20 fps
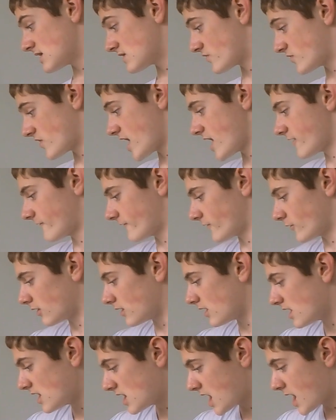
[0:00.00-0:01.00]

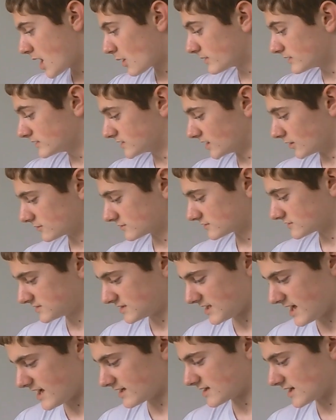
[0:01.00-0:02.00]
Therefore, we don't
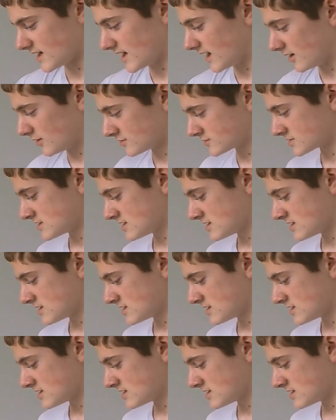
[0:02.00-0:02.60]
take out